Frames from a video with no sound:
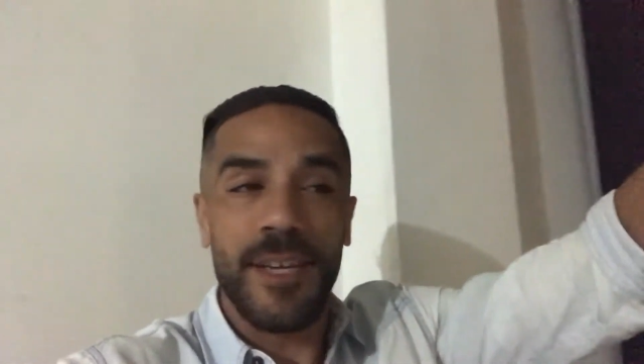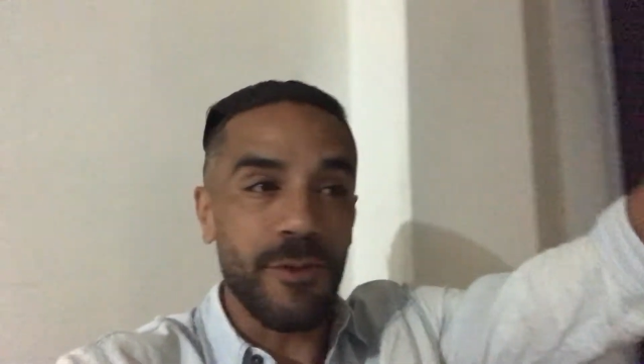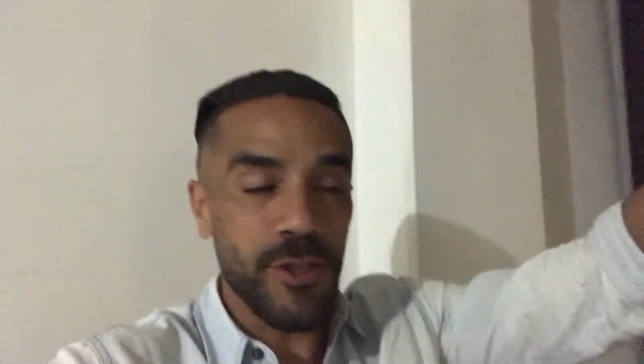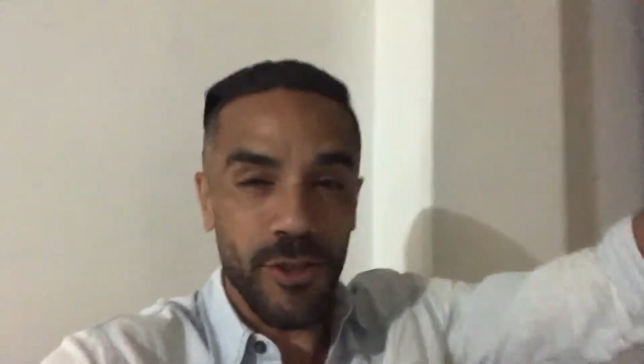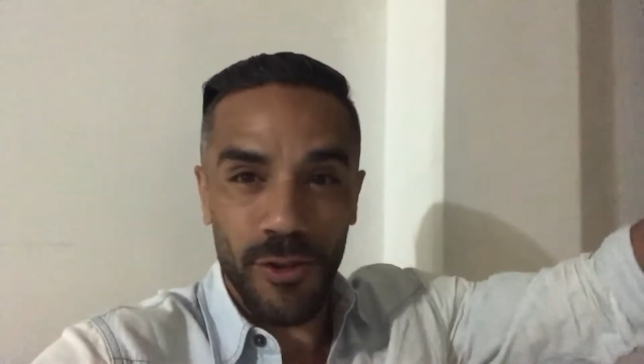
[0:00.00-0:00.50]
He
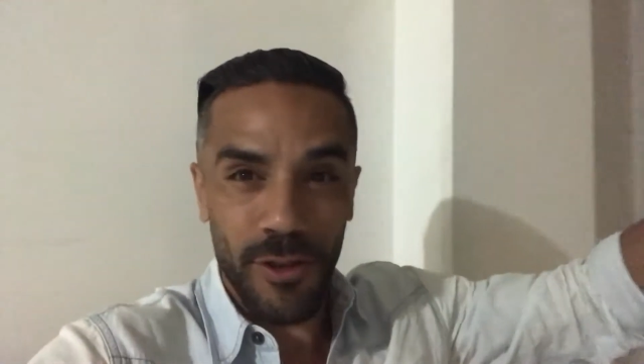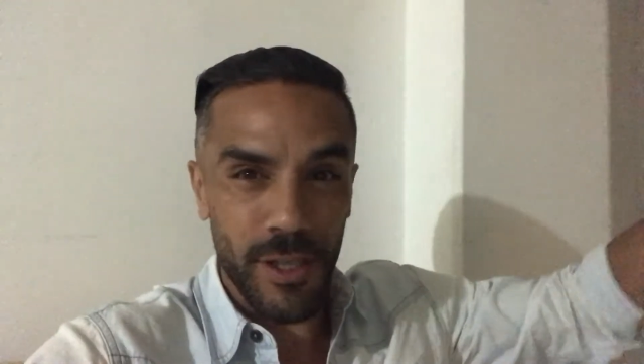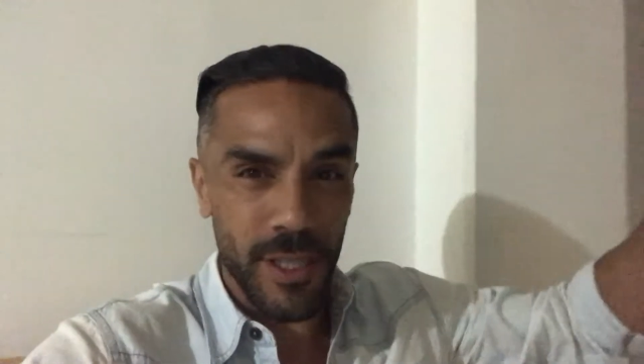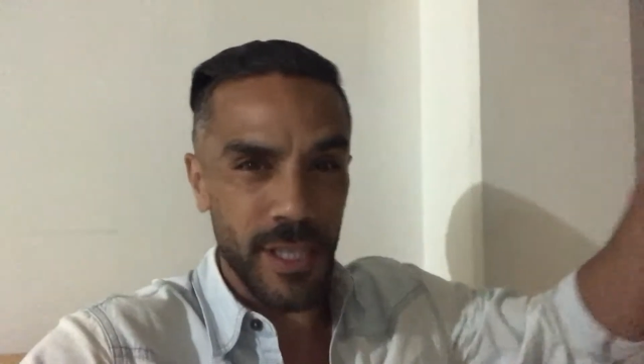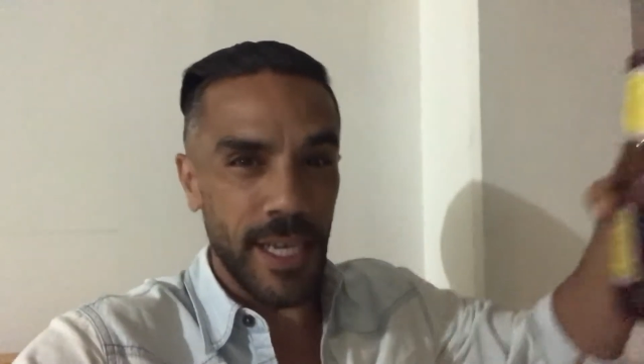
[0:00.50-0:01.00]
went to go to
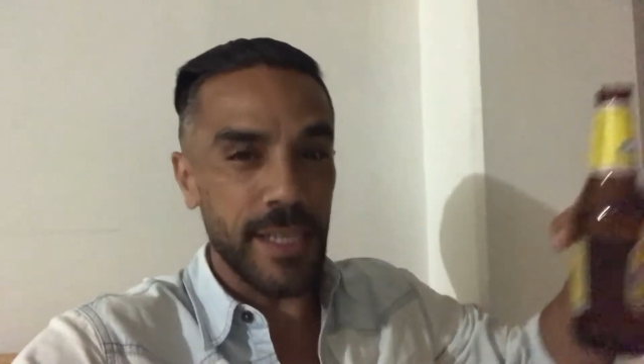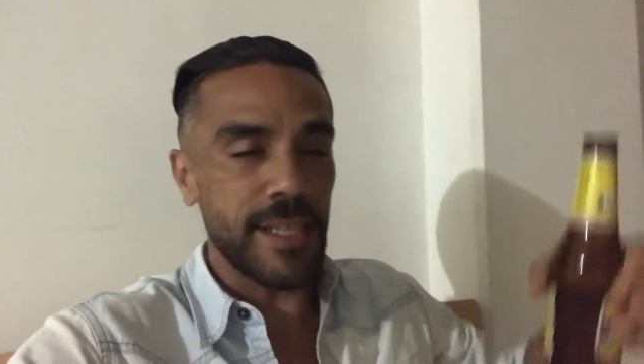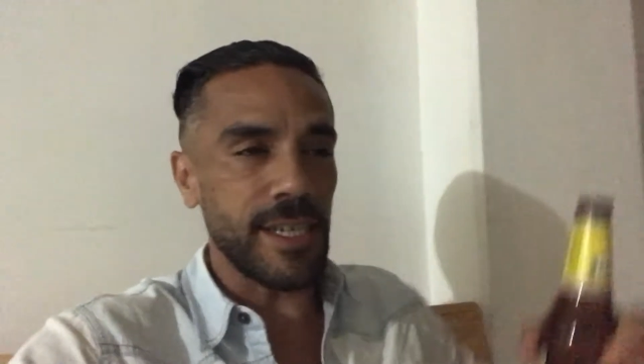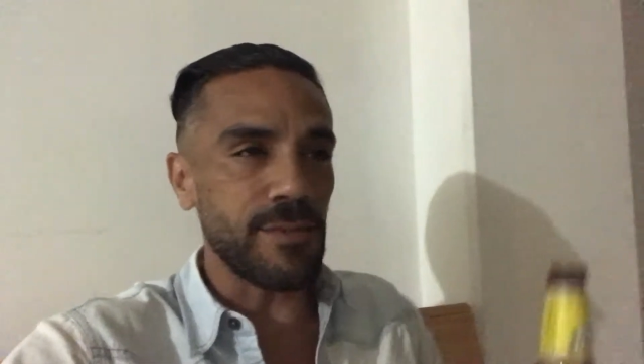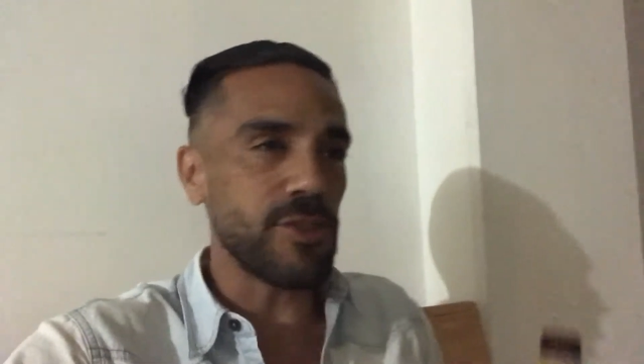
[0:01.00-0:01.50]
the
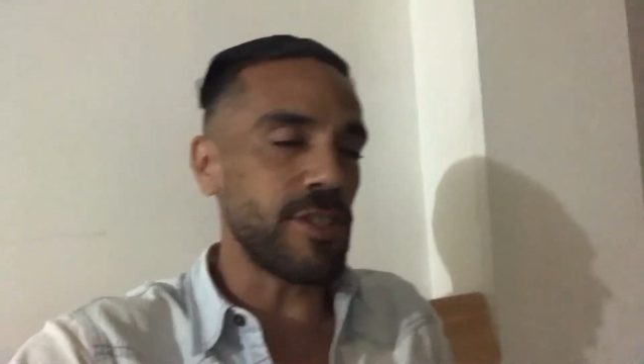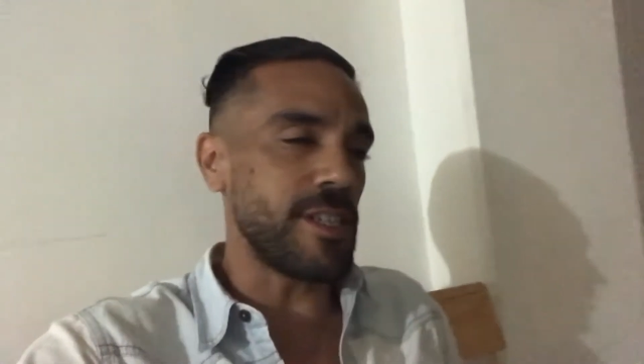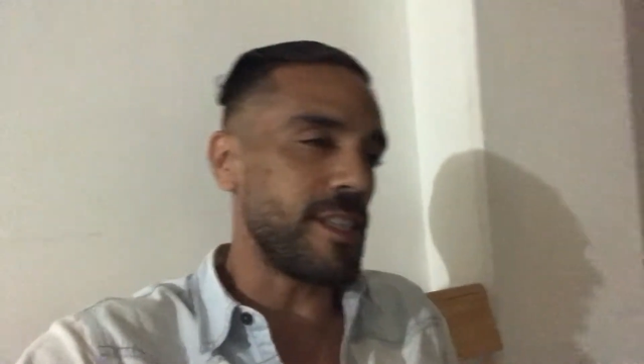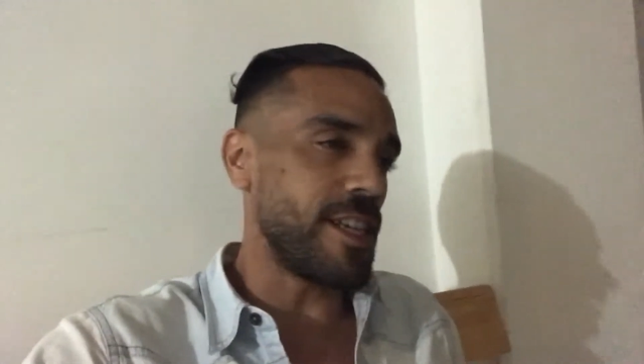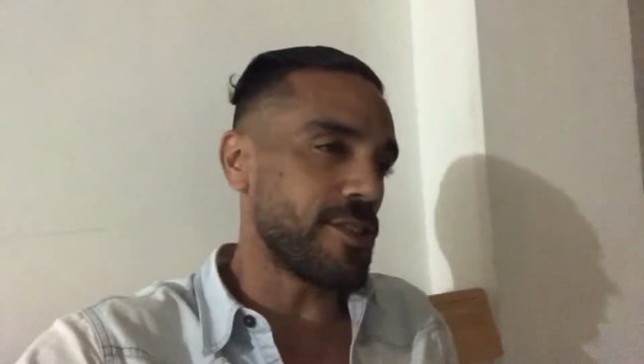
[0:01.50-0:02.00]
ATM
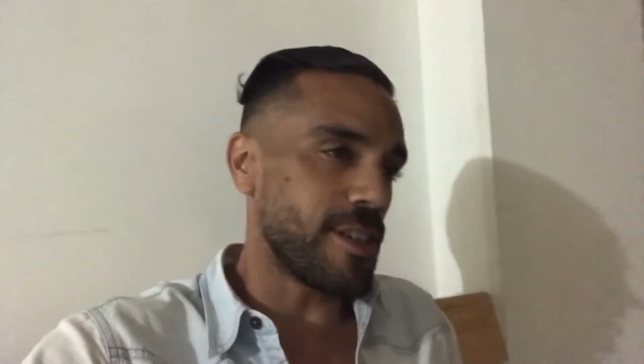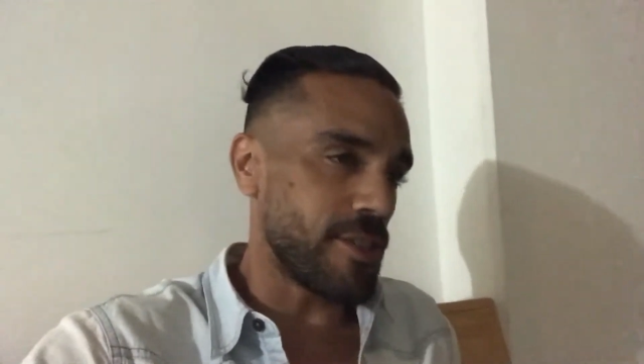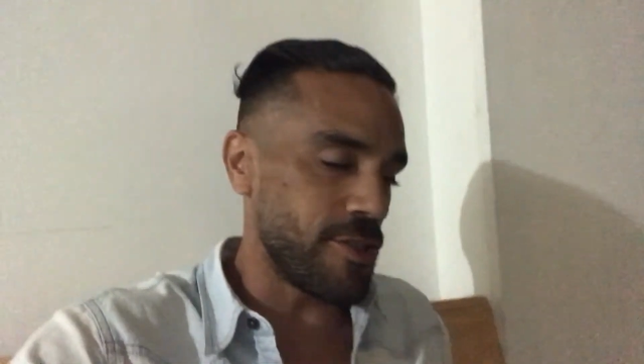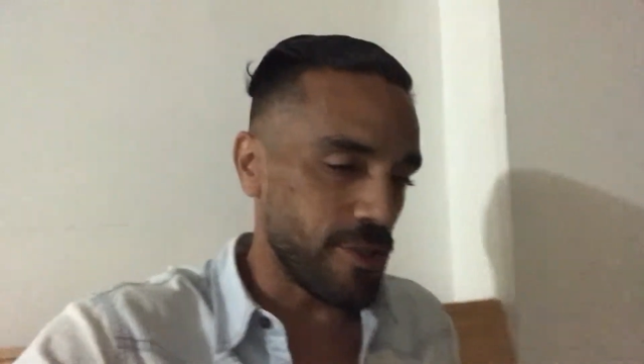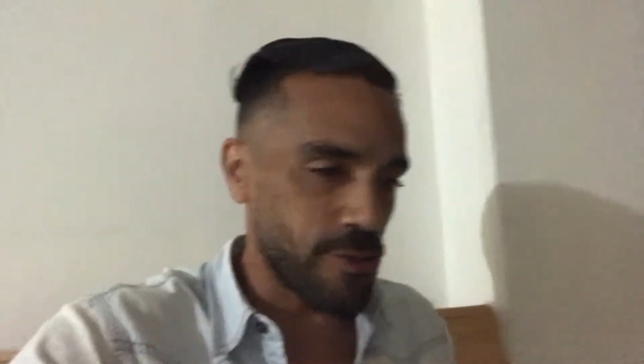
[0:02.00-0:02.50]
machine, and I thought
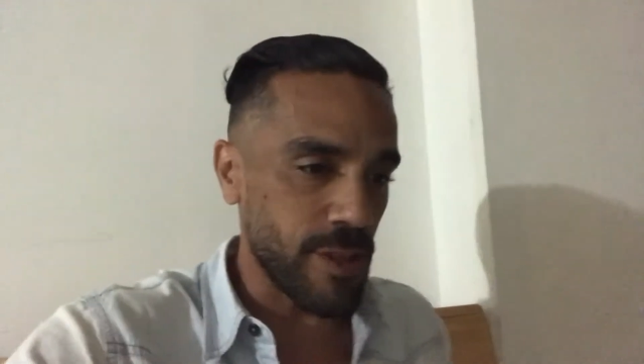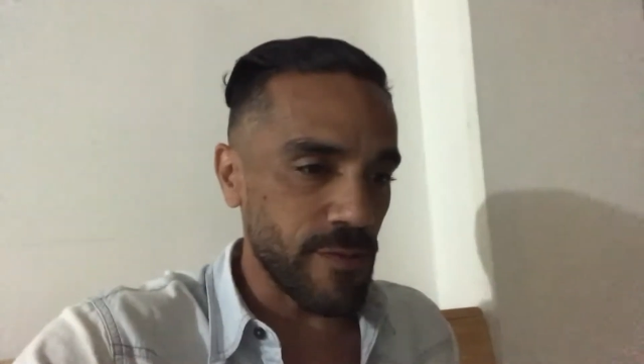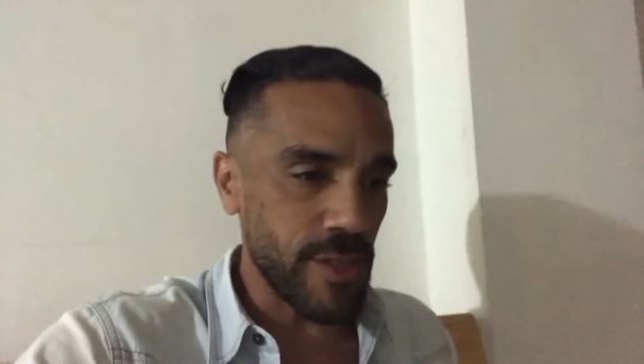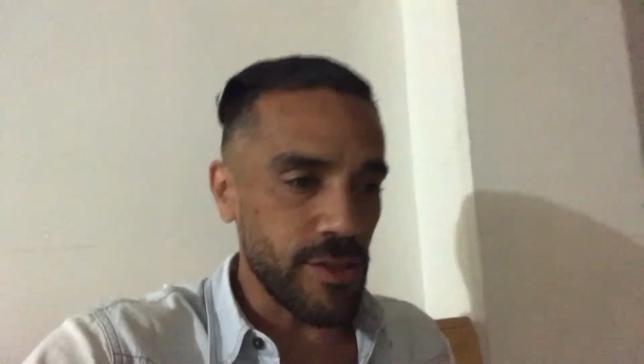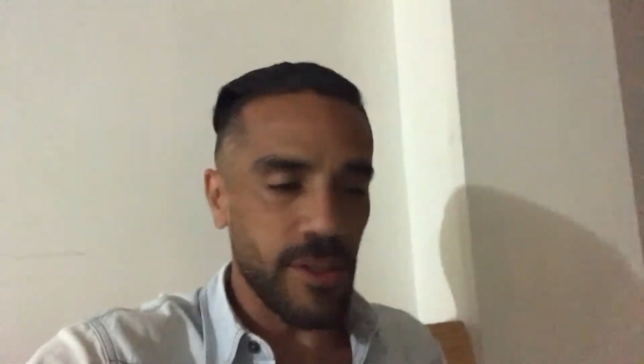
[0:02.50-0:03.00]
I'd shoot a quick
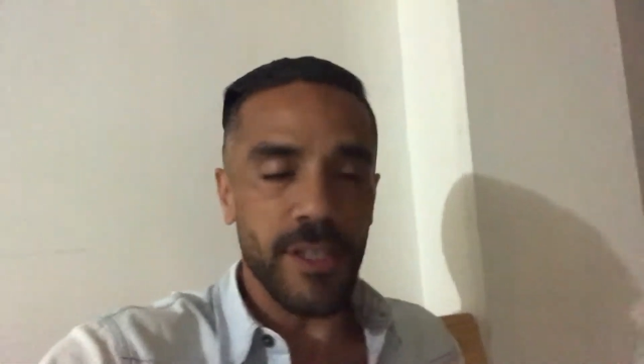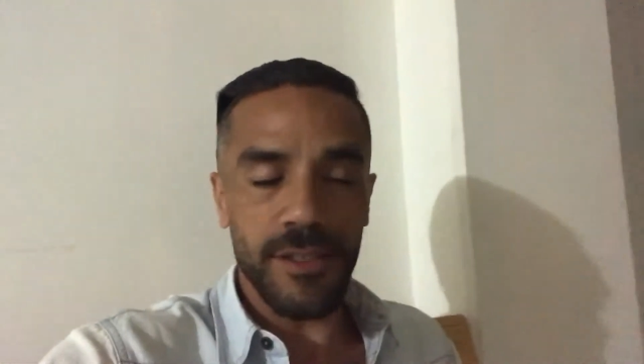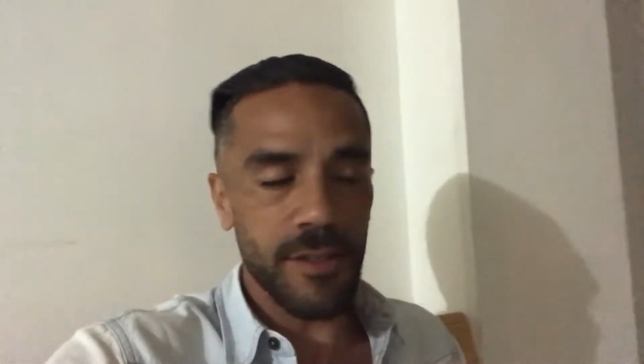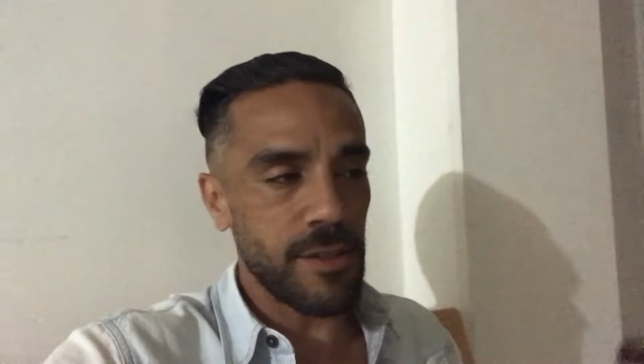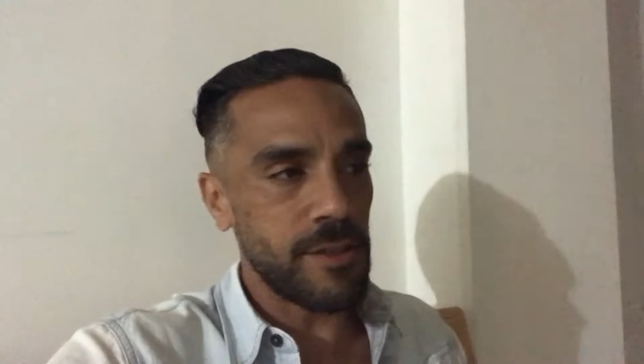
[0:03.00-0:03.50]
video
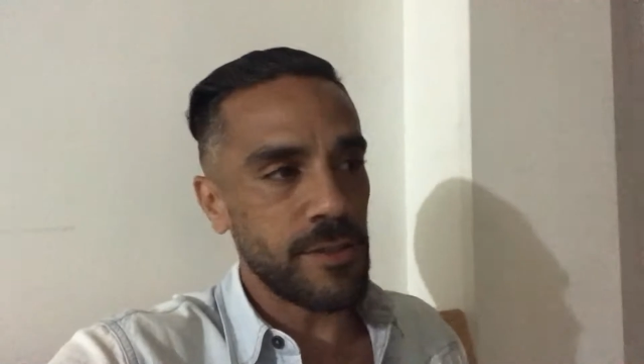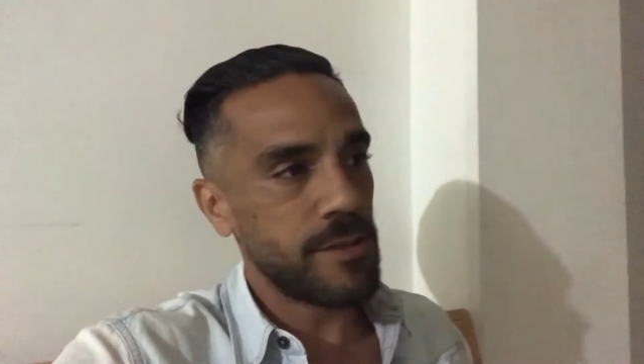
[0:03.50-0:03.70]
because